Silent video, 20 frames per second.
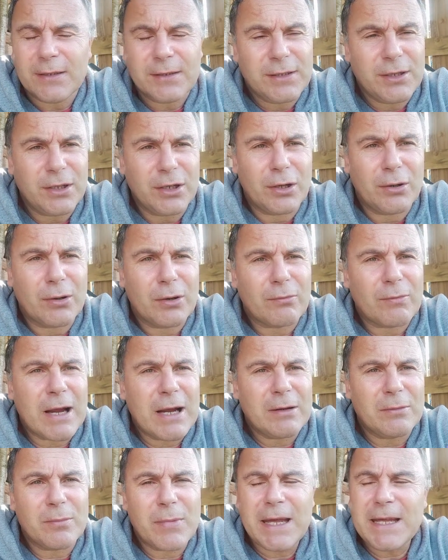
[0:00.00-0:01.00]
you know,
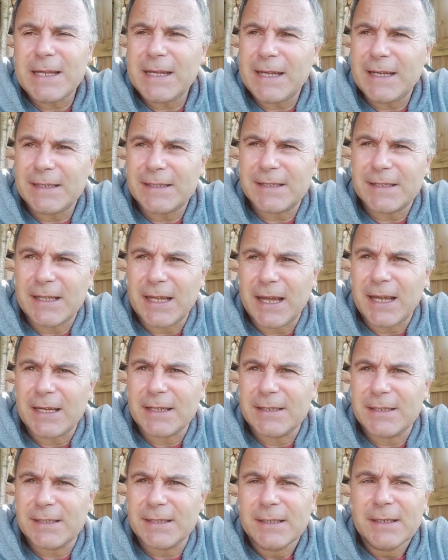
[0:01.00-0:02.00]
around making
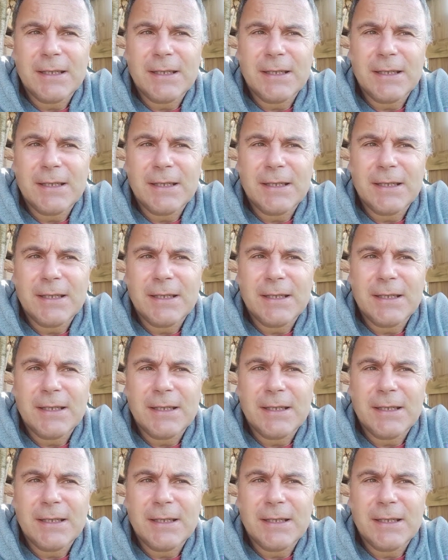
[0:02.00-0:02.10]
sticks.